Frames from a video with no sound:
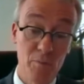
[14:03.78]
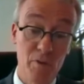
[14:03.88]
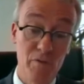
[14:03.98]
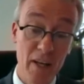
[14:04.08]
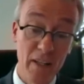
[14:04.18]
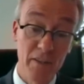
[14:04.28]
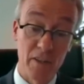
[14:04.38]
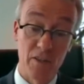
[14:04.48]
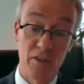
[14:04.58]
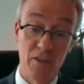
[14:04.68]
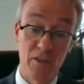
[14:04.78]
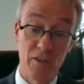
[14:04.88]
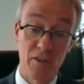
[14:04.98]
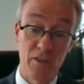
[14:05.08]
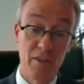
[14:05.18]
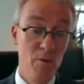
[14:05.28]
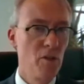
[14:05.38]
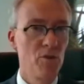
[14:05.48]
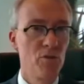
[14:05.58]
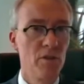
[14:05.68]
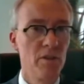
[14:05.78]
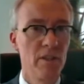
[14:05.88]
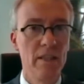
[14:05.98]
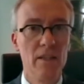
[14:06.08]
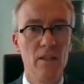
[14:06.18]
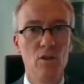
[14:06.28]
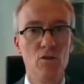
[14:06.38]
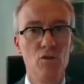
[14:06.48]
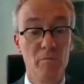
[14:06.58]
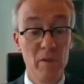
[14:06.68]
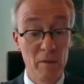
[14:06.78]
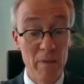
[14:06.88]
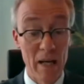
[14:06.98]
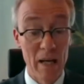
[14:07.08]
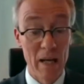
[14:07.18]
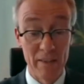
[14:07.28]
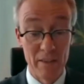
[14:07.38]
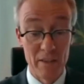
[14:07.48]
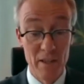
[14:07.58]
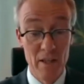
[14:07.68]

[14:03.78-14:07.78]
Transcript: provides us with an opportunity to build back better.